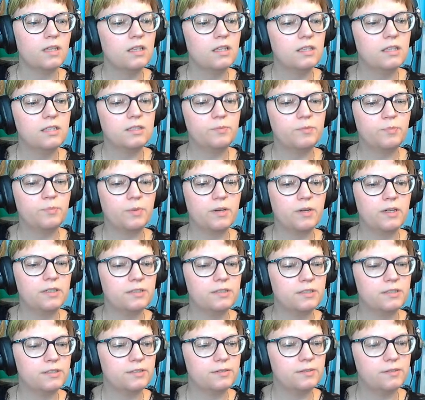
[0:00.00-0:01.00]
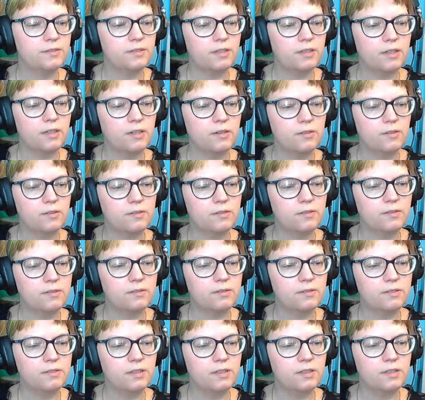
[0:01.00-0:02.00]
These birds though,
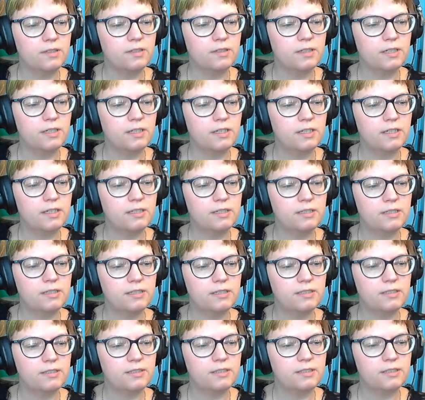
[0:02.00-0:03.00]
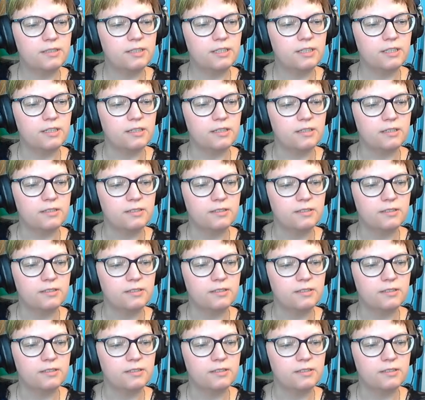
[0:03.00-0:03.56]
they need to just chill.